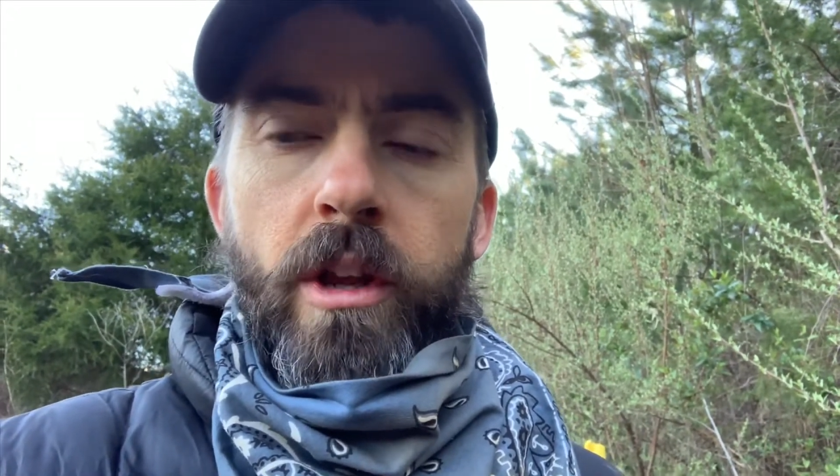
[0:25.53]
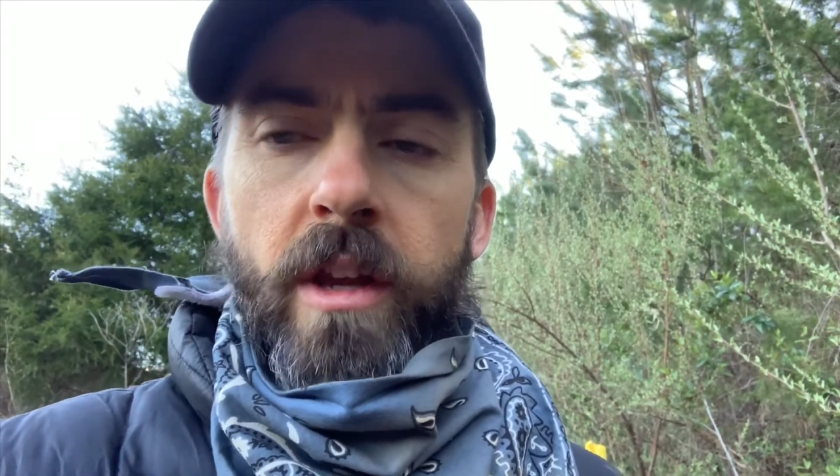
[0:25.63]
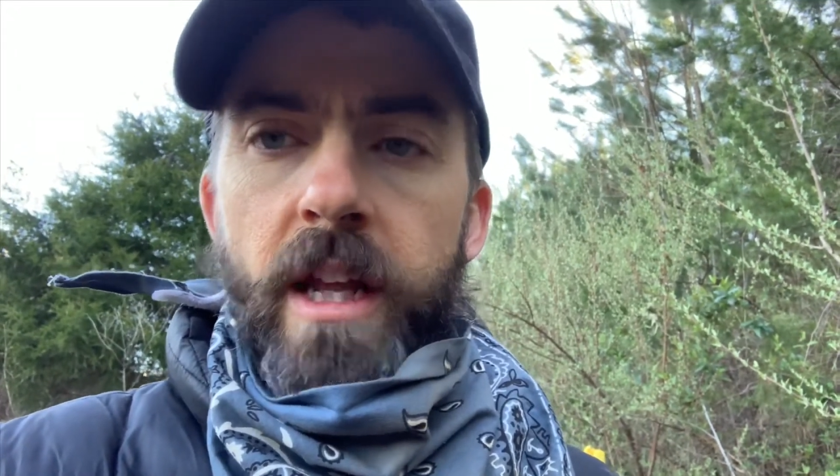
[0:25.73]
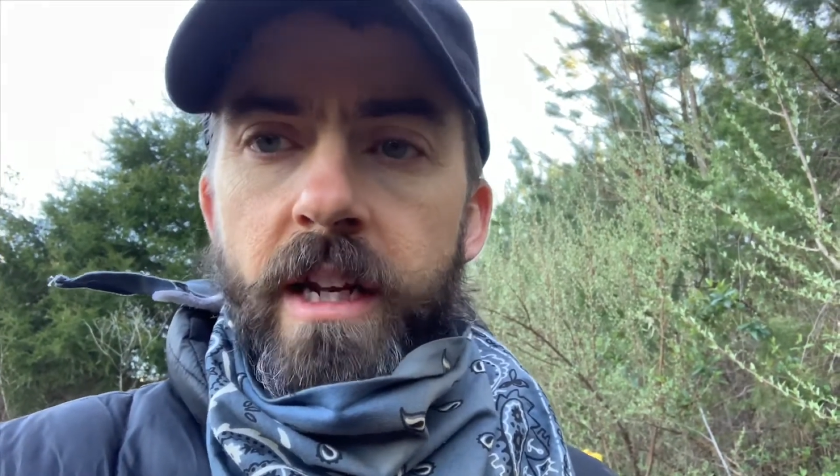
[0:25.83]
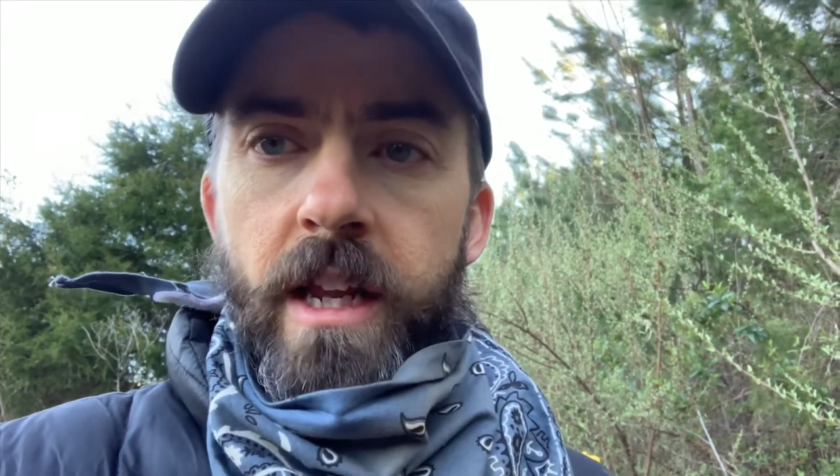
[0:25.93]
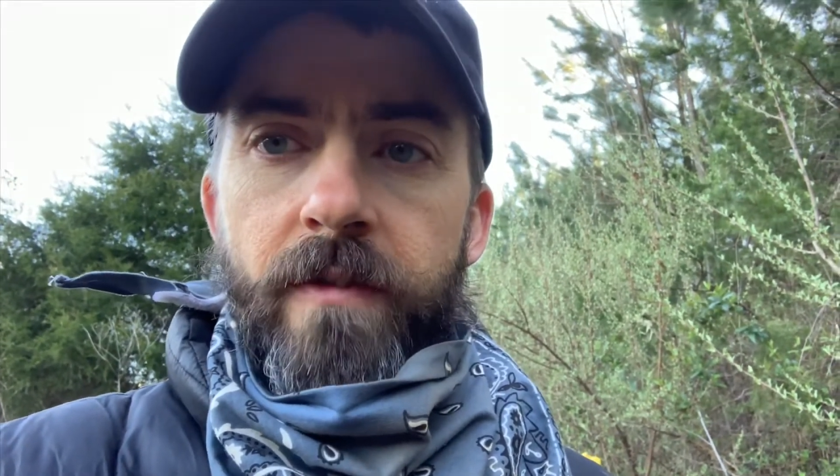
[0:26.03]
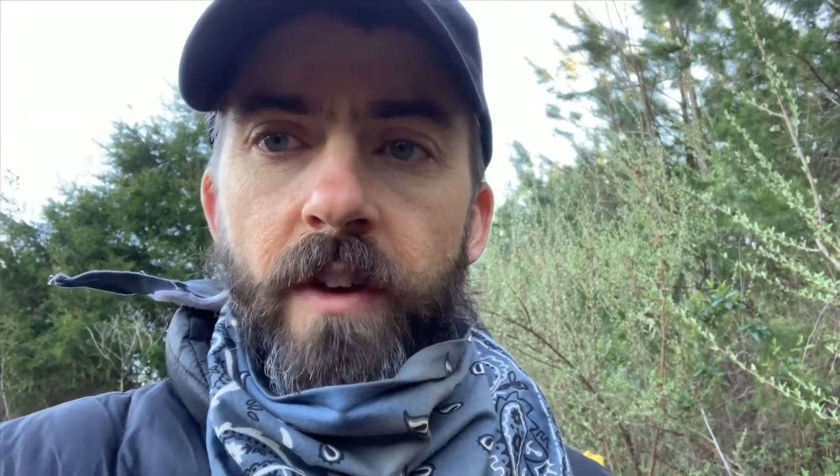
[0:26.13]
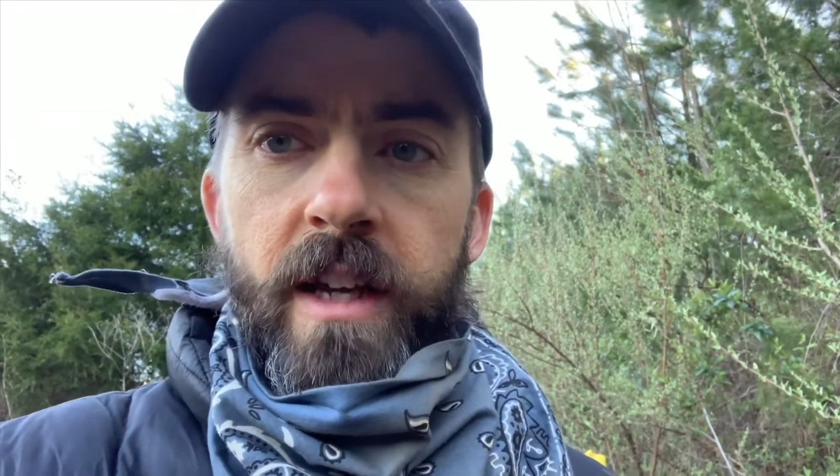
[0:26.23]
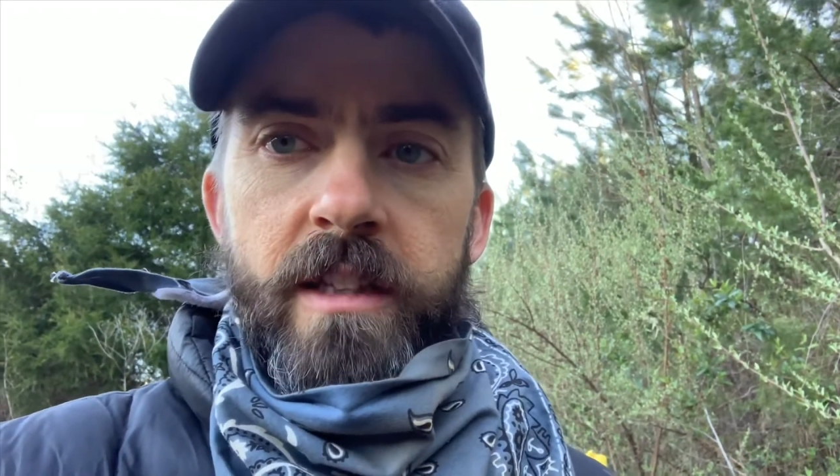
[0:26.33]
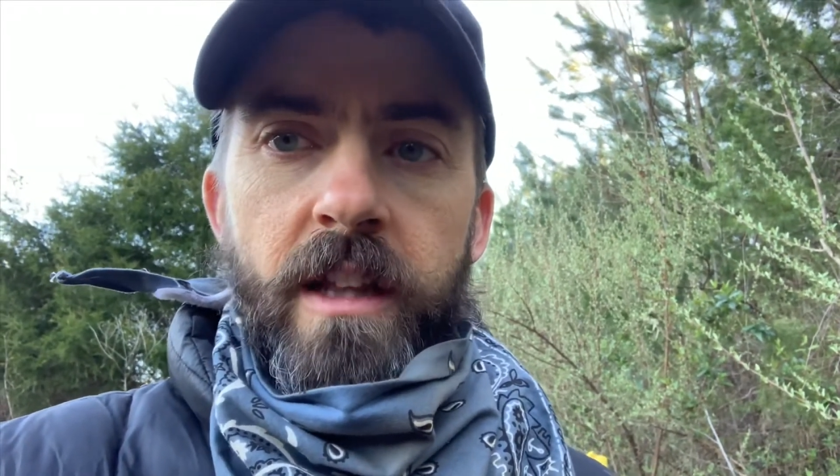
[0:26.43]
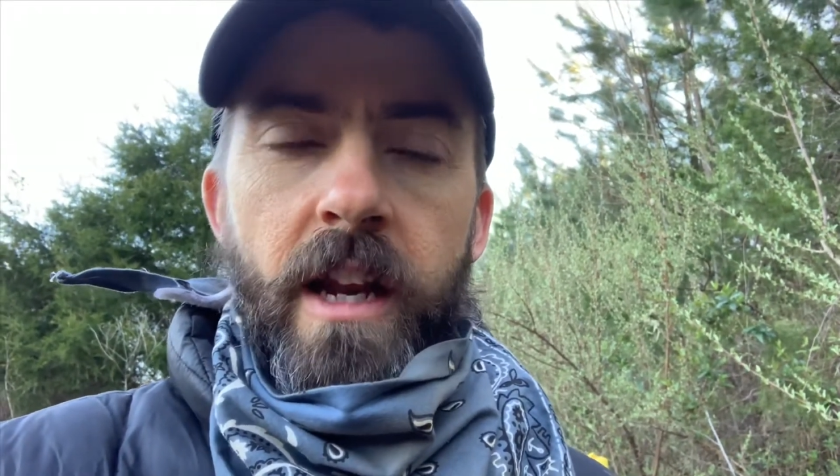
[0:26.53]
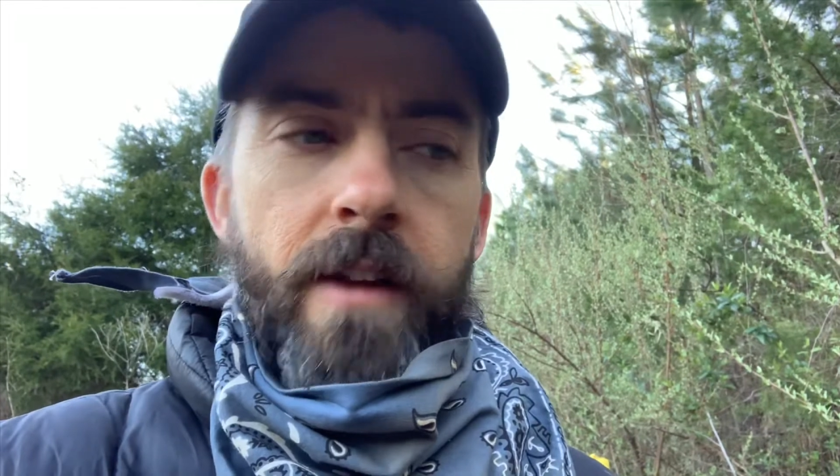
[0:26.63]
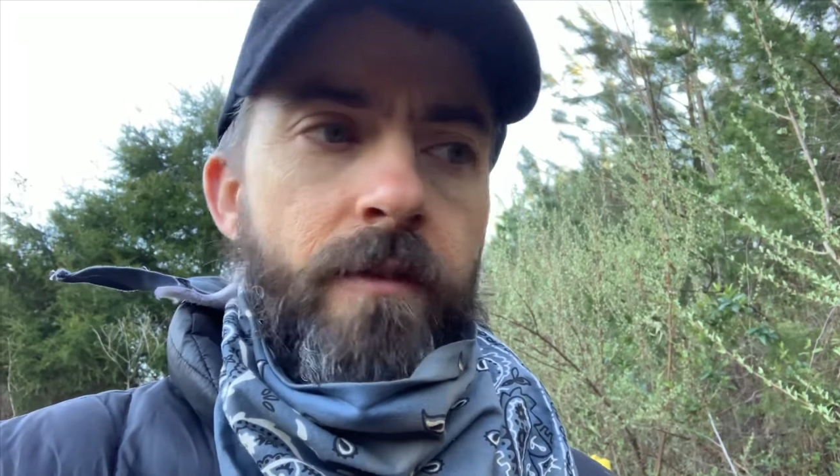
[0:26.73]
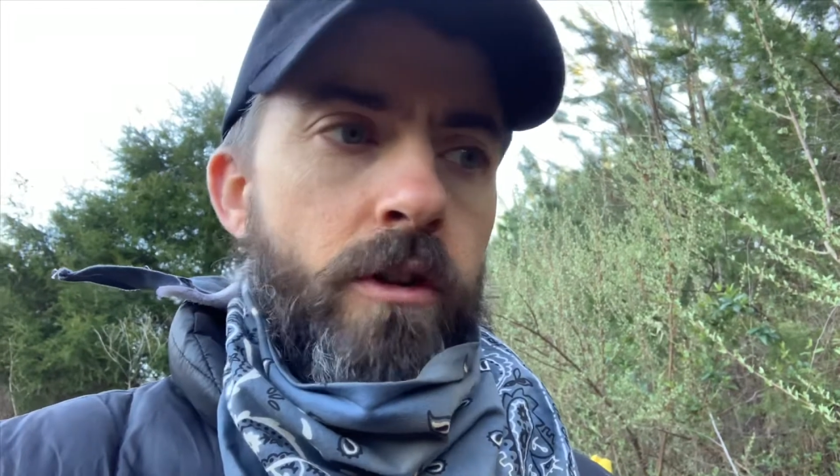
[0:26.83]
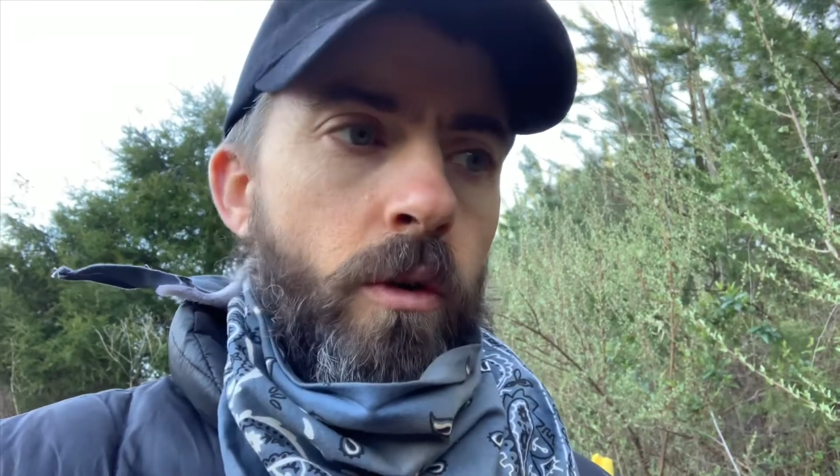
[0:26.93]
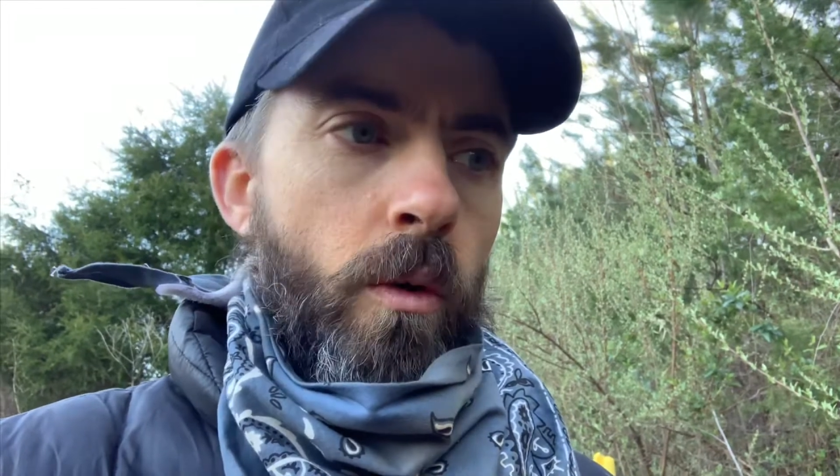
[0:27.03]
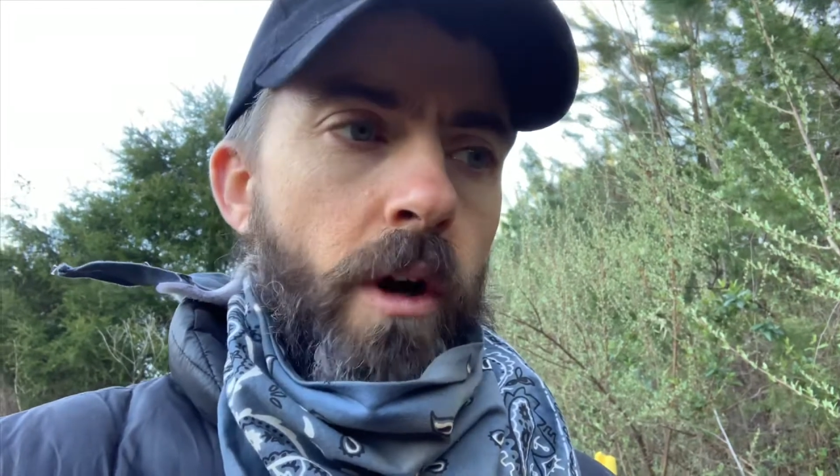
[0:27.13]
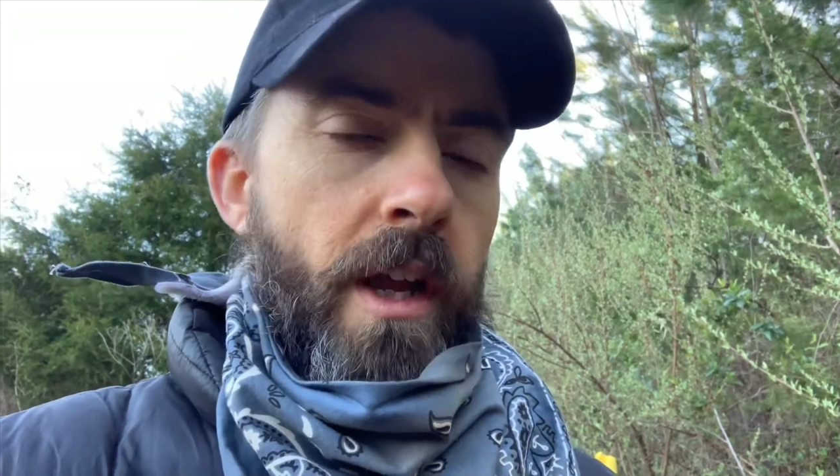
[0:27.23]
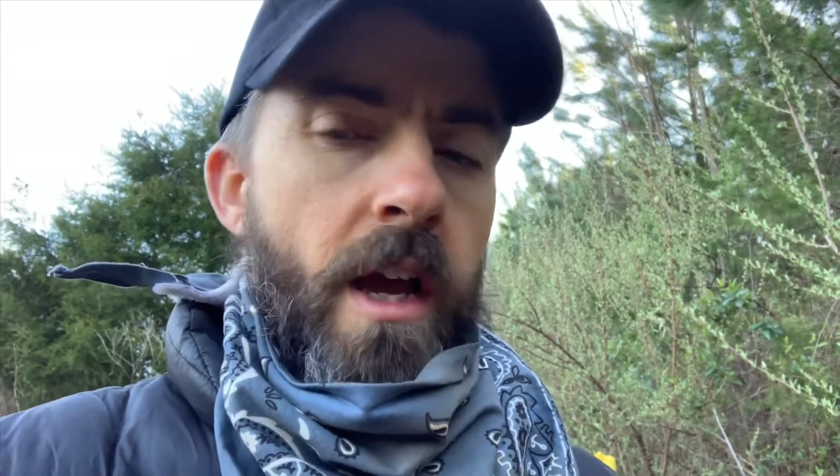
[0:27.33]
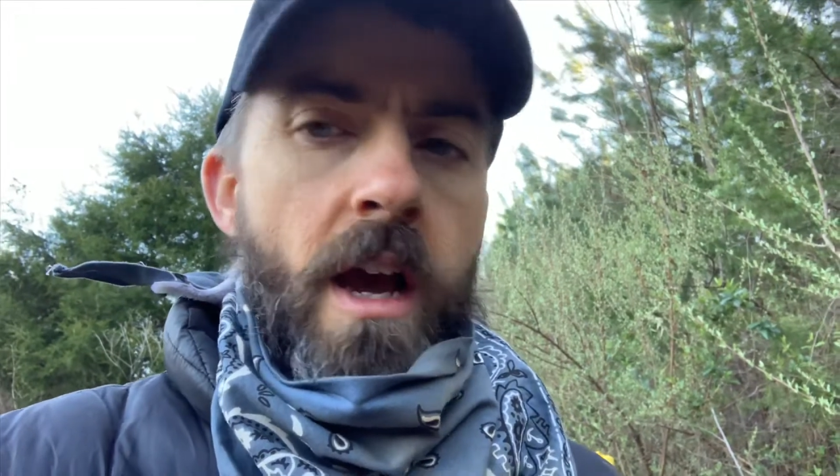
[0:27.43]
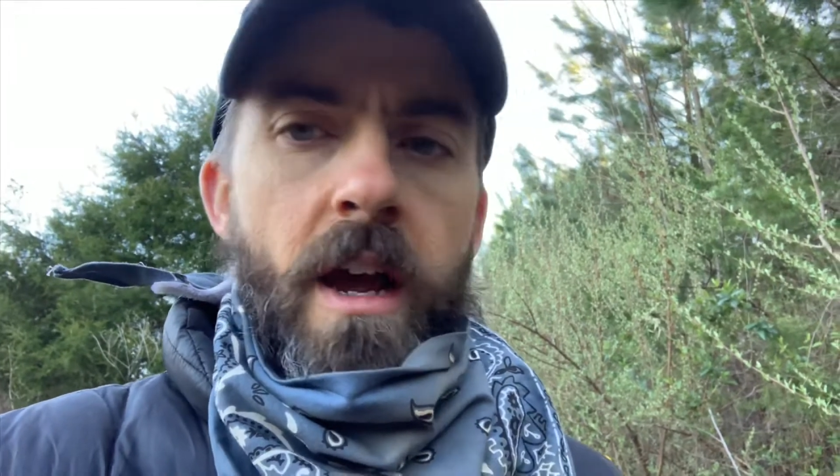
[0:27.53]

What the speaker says: you get defects in that inventory.